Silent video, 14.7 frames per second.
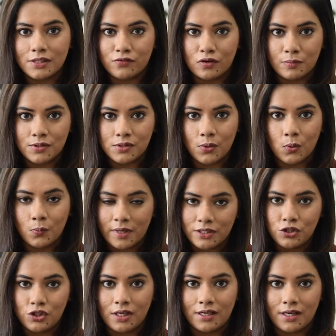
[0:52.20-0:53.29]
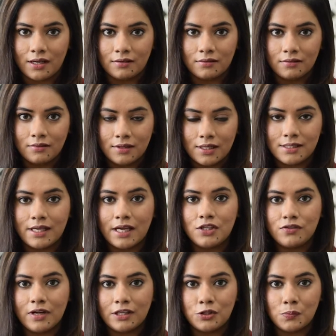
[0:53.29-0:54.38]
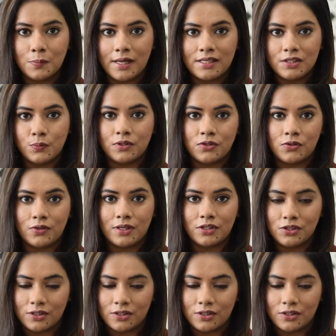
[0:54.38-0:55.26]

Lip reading: from his home in Chennai. Let's get ready to melt with Suresh